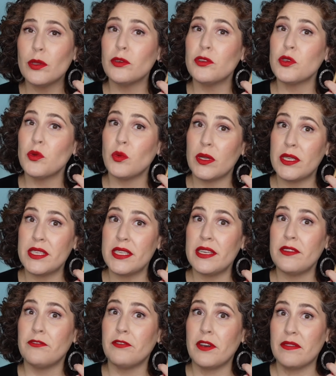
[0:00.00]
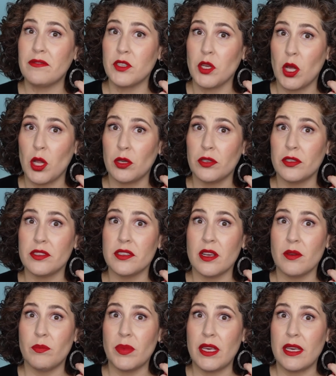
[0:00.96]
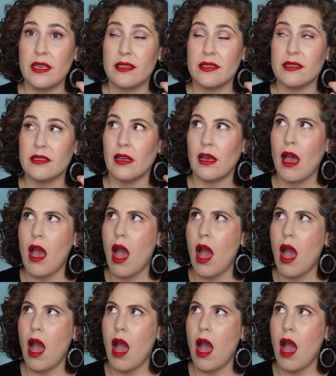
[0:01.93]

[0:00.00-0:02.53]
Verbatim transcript: They're $25 a piece.